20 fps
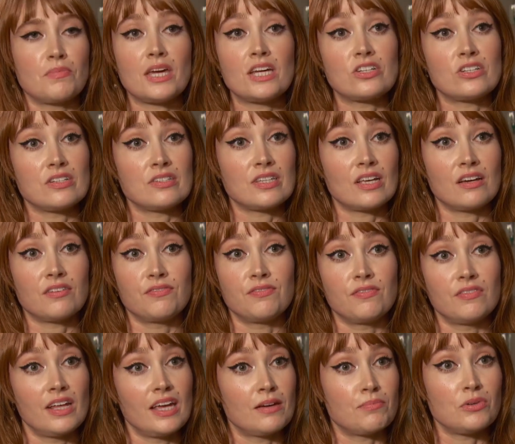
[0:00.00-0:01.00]
patients have
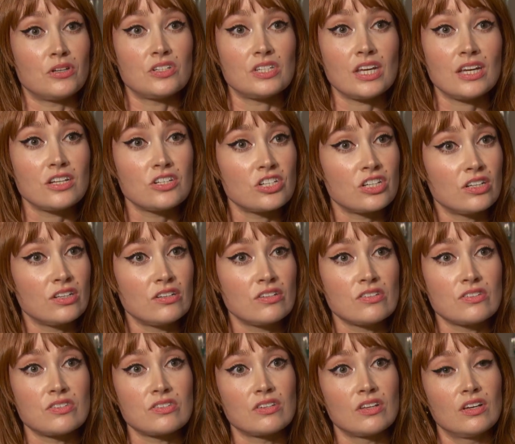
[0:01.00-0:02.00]

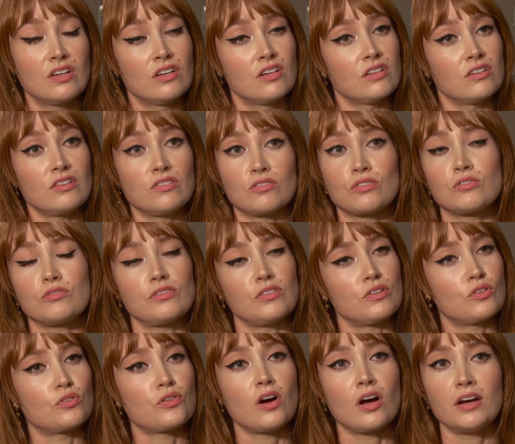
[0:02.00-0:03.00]
amputations,
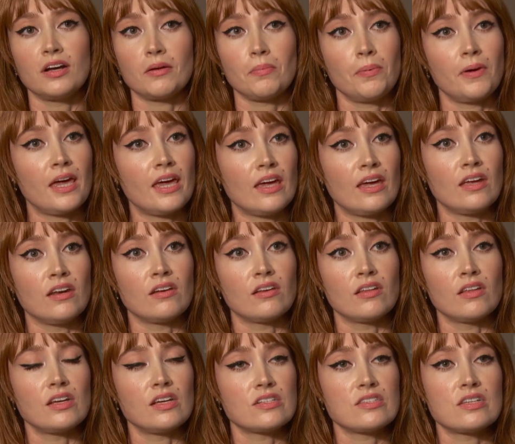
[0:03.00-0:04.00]
chronic pain.
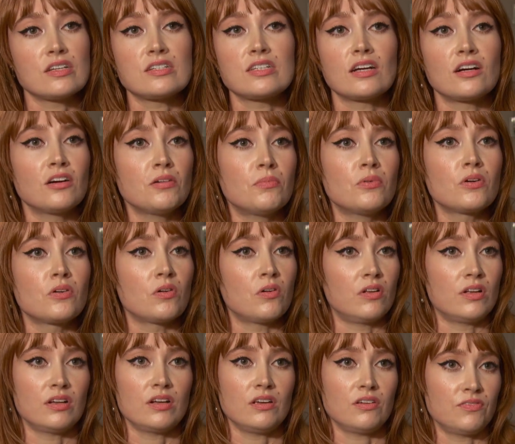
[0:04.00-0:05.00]
It's a terrible
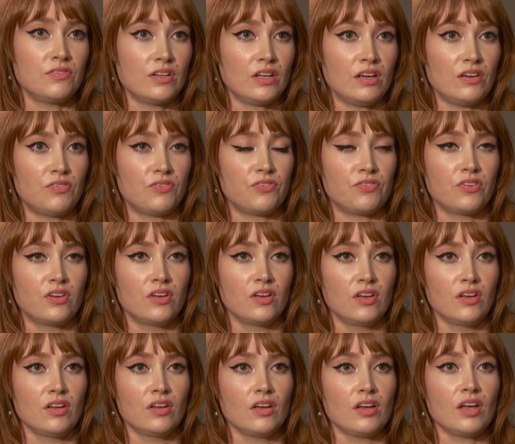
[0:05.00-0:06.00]
quality of life.
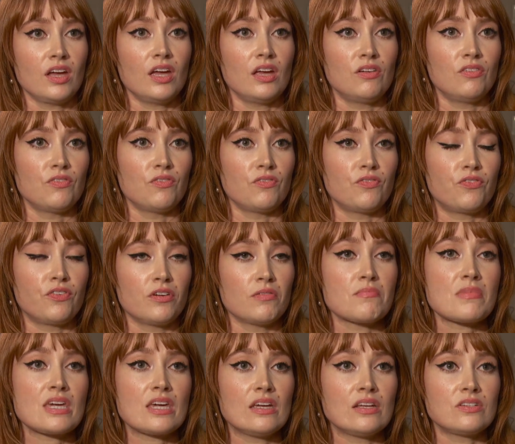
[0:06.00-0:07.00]
And for
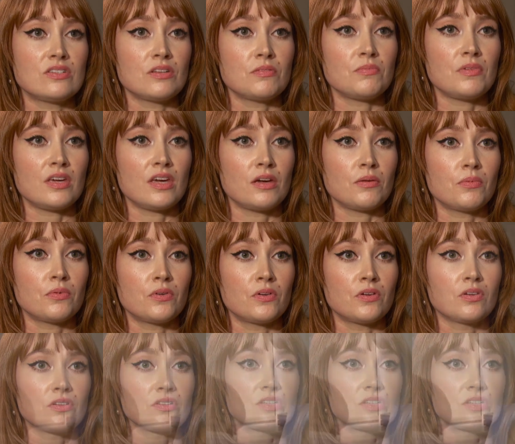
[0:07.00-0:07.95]
me to be able